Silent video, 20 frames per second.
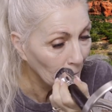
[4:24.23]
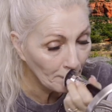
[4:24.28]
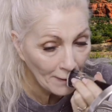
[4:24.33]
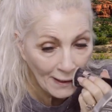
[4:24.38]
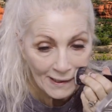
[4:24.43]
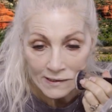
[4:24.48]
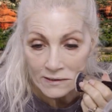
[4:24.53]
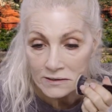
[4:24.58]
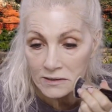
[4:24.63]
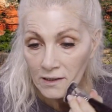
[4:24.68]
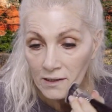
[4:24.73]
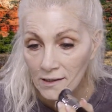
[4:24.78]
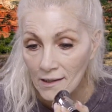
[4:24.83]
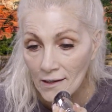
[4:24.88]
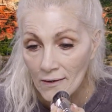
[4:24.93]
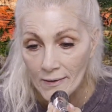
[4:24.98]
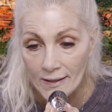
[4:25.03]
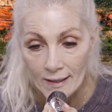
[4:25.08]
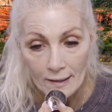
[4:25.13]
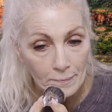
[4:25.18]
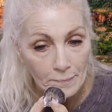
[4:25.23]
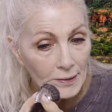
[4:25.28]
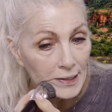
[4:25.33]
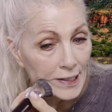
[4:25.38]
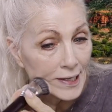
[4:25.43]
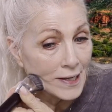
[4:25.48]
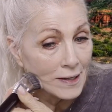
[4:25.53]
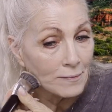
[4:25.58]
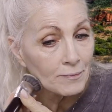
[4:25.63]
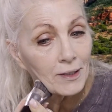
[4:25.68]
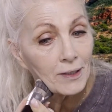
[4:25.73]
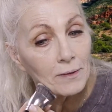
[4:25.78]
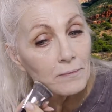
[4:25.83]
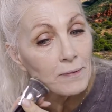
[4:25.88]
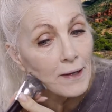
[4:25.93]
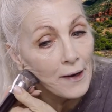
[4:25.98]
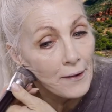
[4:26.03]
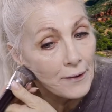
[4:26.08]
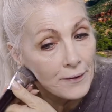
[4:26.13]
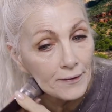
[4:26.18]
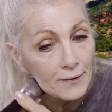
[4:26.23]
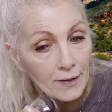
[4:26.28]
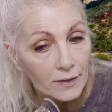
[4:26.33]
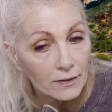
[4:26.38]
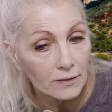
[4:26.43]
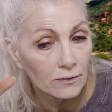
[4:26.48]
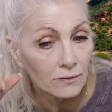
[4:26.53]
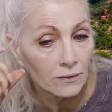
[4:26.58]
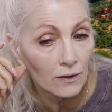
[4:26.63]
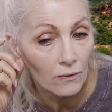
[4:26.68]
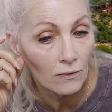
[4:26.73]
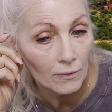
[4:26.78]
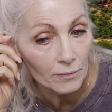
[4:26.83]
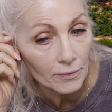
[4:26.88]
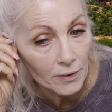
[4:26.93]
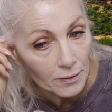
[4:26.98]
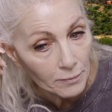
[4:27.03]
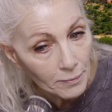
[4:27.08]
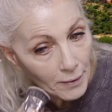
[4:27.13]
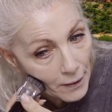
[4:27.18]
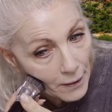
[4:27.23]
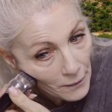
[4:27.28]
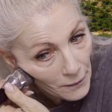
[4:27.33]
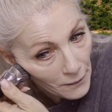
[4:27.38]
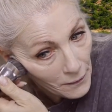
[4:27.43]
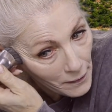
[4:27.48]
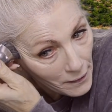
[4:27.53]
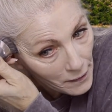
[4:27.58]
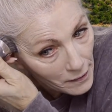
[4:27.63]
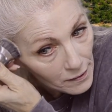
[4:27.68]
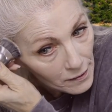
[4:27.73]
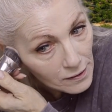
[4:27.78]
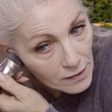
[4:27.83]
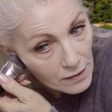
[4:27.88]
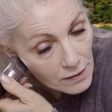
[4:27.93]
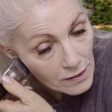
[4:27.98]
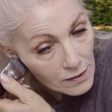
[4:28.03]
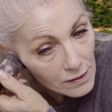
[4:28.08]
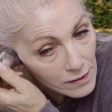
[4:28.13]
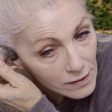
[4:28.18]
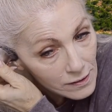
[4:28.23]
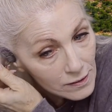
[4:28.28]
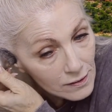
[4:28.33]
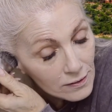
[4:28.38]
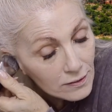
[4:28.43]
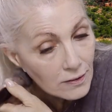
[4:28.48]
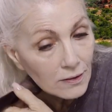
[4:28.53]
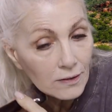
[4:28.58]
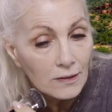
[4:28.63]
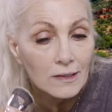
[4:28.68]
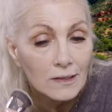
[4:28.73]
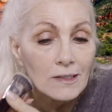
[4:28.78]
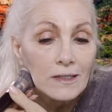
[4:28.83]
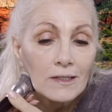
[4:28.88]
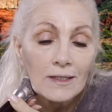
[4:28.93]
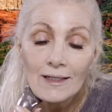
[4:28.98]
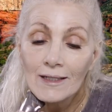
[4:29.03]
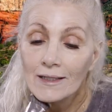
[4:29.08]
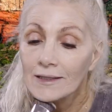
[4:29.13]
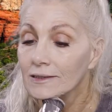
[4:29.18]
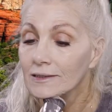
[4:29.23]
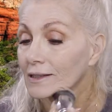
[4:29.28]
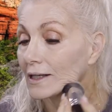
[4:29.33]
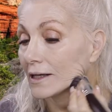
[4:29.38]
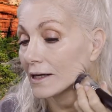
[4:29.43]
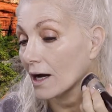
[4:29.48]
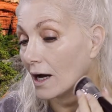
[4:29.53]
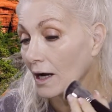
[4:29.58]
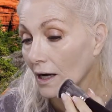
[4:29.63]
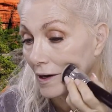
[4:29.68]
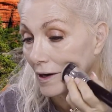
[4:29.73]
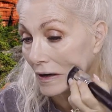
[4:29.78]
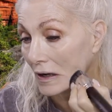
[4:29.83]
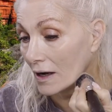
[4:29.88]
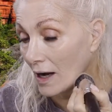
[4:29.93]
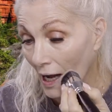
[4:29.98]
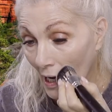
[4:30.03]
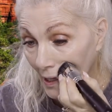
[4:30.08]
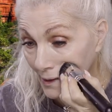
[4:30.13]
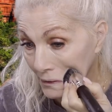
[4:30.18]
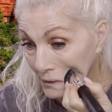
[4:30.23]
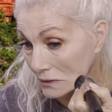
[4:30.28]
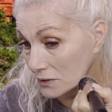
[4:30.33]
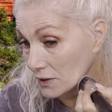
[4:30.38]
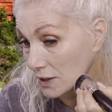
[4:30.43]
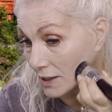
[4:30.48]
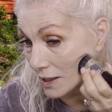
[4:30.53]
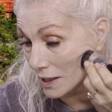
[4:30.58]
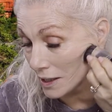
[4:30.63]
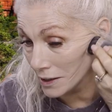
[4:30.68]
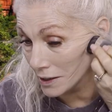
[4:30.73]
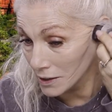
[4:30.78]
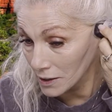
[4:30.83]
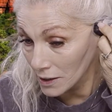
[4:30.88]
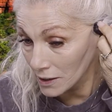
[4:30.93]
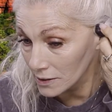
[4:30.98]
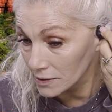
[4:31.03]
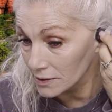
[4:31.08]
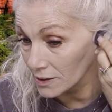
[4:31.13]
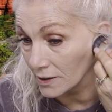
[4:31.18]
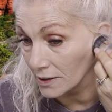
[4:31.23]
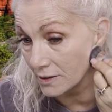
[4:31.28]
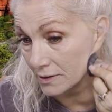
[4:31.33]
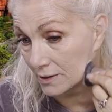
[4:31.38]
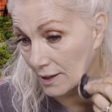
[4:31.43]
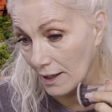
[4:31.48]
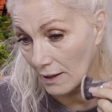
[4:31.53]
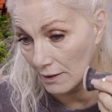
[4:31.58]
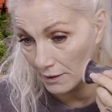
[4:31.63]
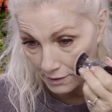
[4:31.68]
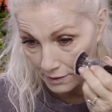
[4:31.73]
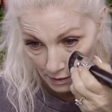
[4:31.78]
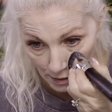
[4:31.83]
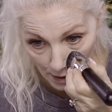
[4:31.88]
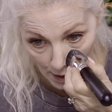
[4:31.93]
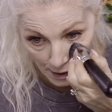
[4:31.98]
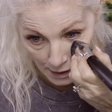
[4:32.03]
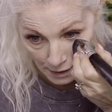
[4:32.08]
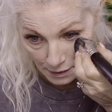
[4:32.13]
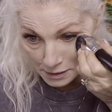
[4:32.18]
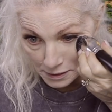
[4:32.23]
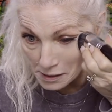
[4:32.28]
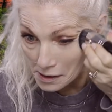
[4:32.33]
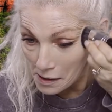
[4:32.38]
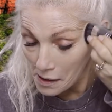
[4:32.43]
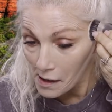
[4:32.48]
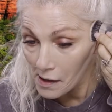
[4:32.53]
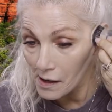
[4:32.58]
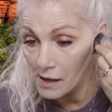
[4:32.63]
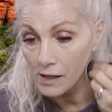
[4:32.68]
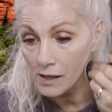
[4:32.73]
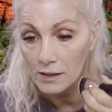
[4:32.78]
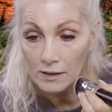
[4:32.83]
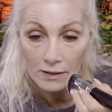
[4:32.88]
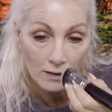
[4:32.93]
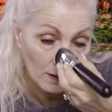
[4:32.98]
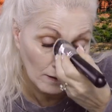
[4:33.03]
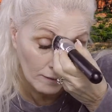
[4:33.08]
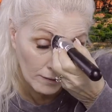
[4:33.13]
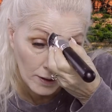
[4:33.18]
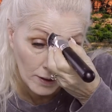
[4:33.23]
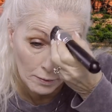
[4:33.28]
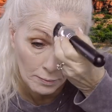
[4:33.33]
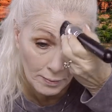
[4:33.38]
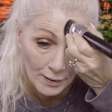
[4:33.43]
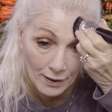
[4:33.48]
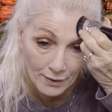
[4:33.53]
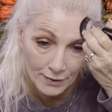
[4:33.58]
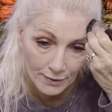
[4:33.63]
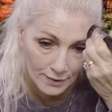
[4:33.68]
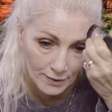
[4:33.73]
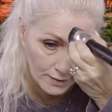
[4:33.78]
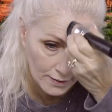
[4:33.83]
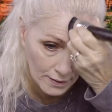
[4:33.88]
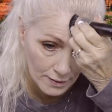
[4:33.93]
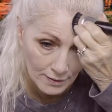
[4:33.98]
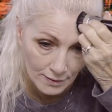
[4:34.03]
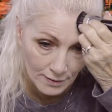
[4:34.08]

And it's glowy, but I am going to powder it. You know I'm going to powder it. Because I don't think anything's going to stay out of the lines if you don't powder it.